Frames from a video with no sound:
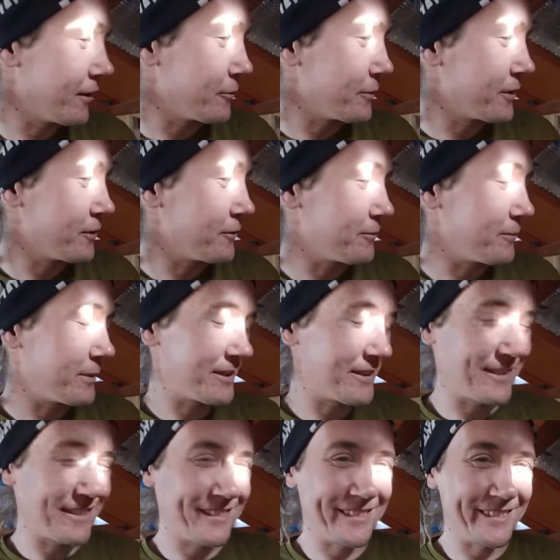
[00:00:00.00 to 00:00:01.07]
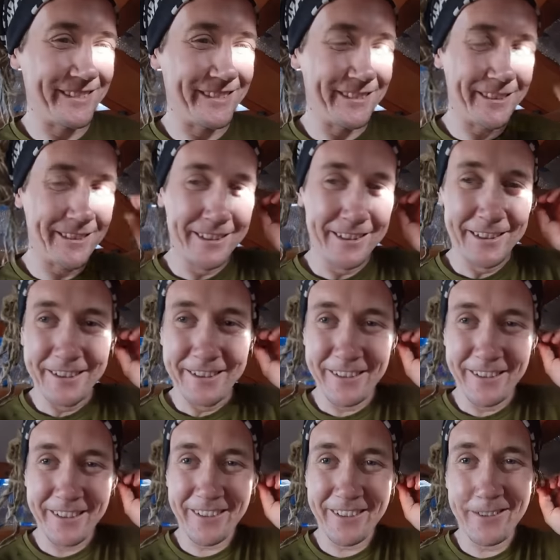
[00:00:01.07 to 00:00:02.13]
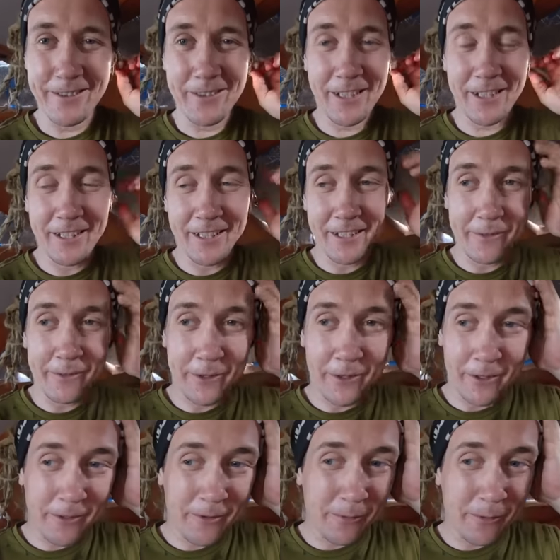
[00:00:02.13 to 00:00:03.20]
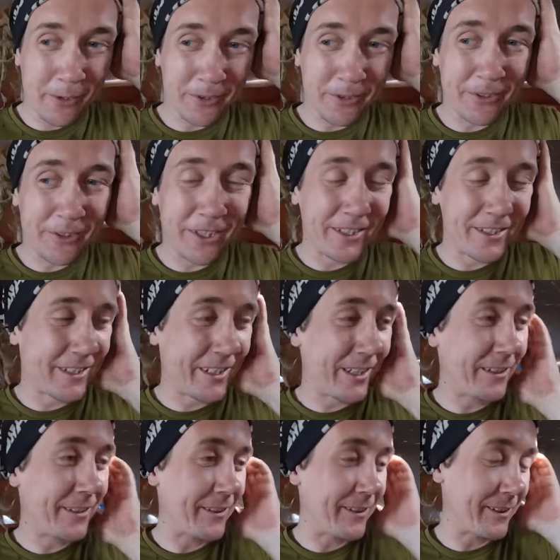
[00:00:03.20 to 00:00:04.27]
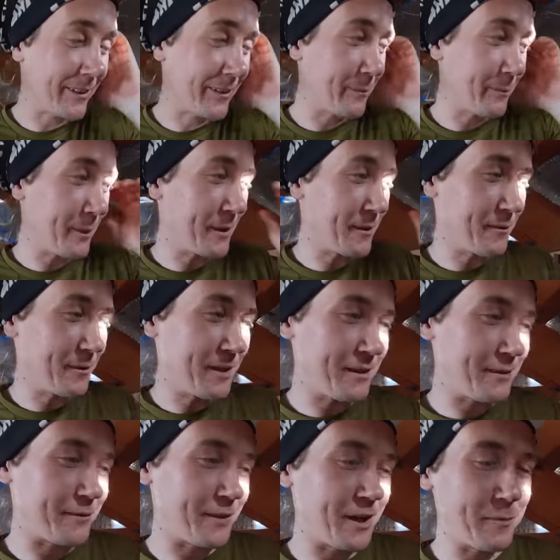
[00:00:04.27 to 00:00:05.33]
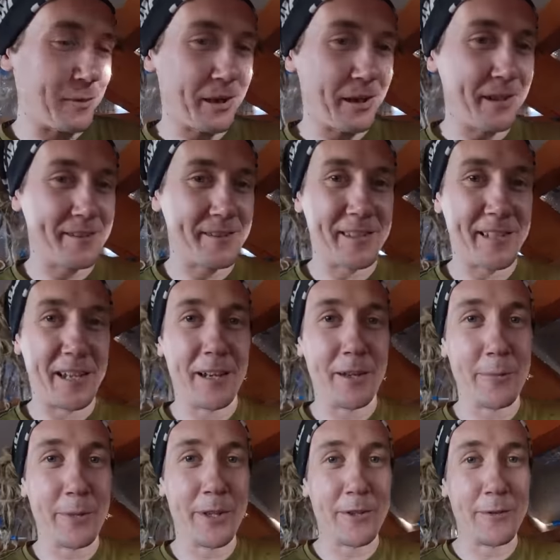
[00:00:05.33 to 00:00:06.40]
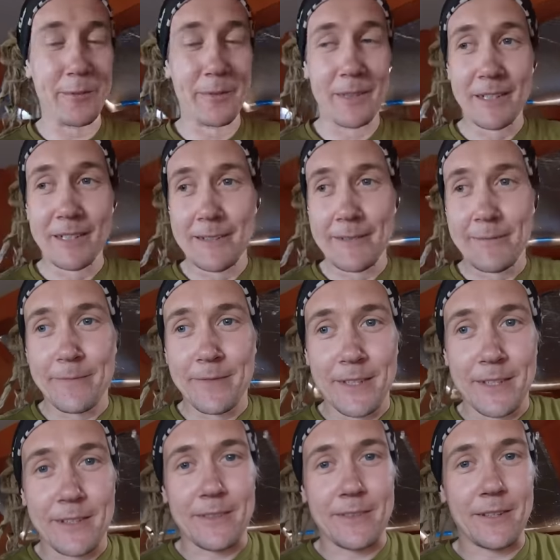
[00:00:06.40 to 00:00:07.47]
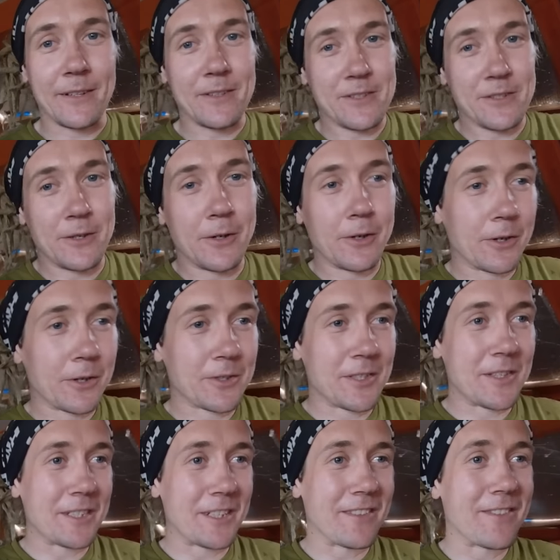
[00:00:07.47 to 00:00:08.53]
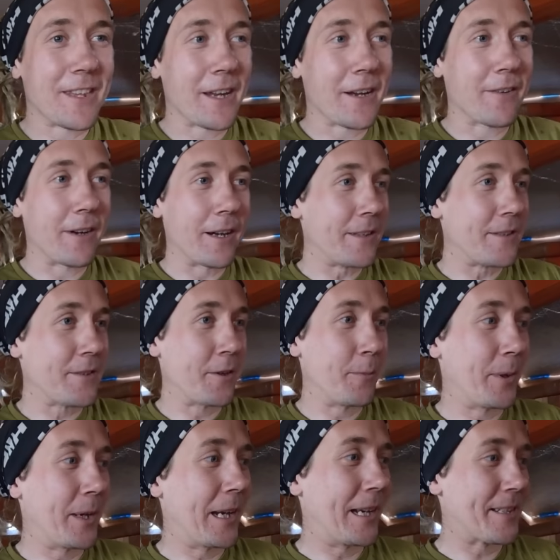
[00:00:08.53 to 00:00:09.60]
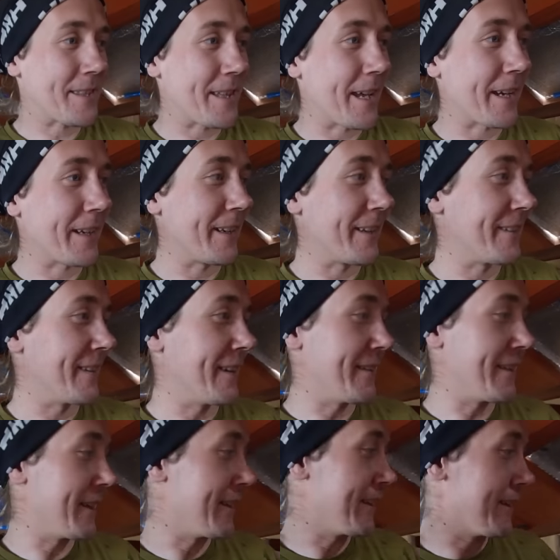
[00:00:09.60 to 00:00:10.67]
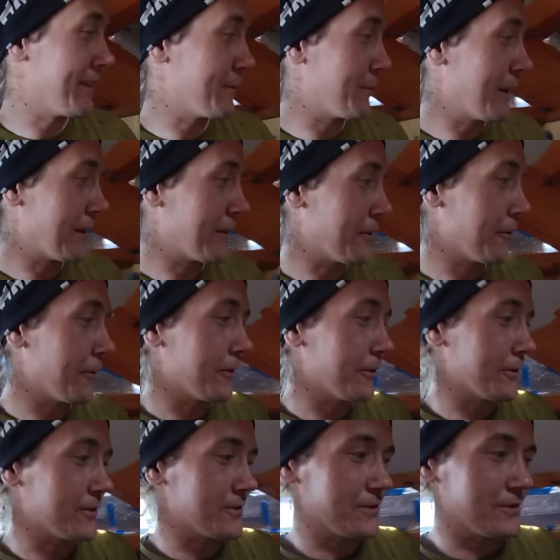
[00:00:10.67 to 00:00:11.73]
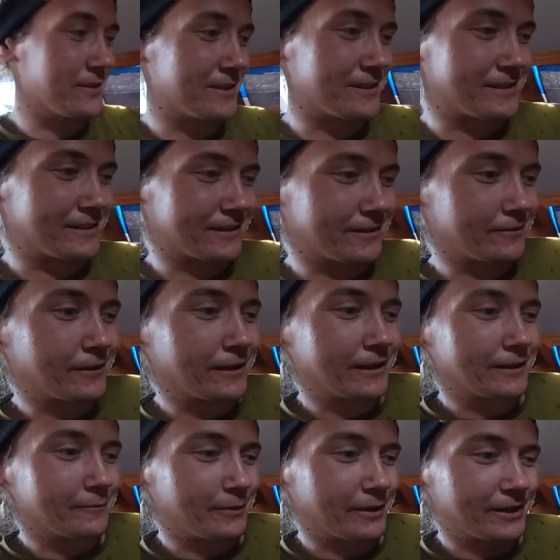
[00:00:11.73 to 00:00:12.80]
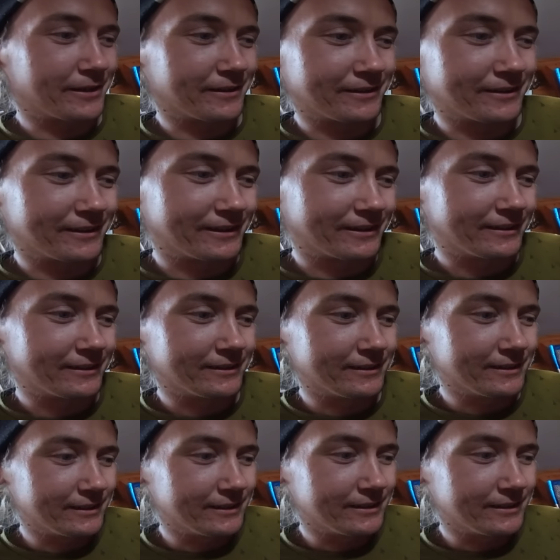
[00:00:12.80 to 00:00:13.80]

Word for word: aluminum, but uh, I don't know, then if the water does get between the fiberglass and the aluminum, there is no oxygen there and it's completely stagnant and then it will corrode. So this is like a really bad idea.